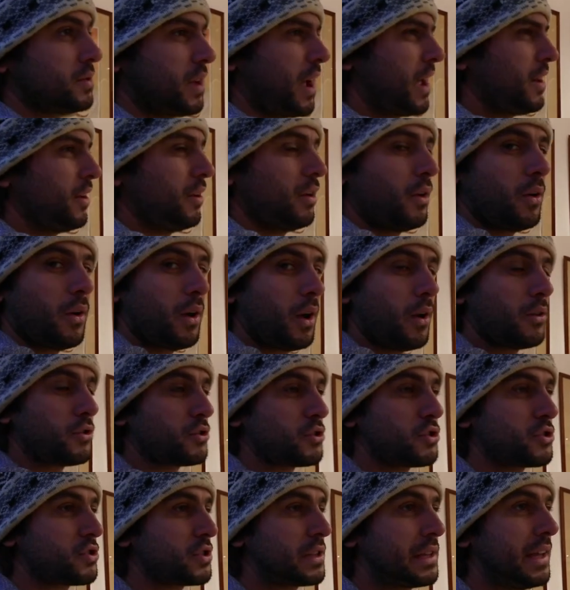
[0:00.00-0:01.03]
I don't know how to
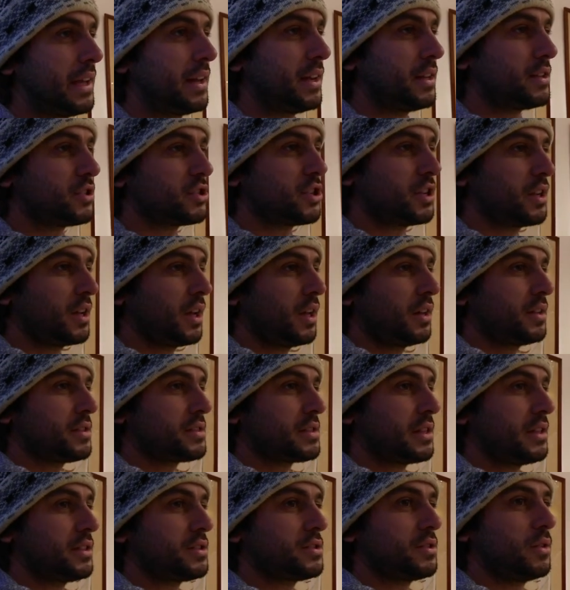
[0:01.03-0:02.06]
translate it,
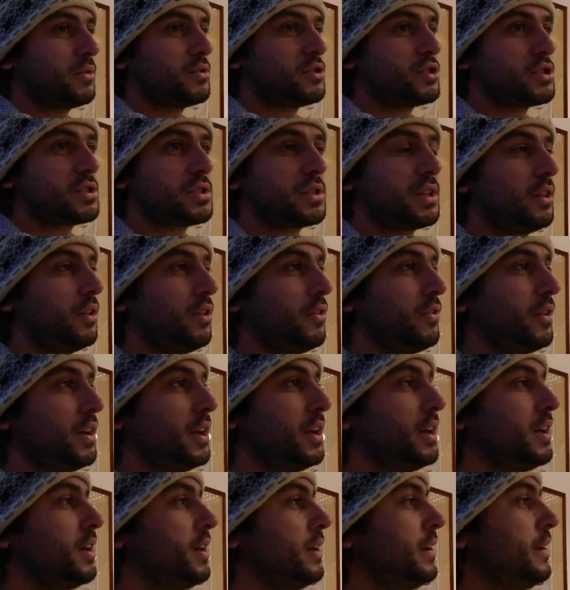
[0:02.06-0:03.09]
honestly, so just
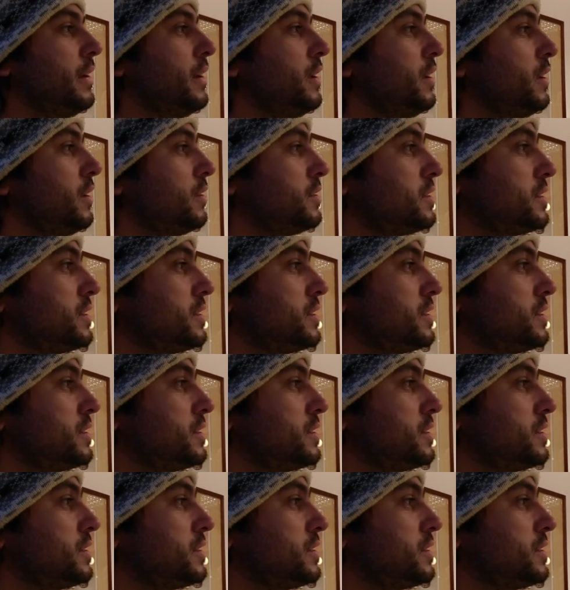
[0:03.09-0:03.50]
Stolovaya. You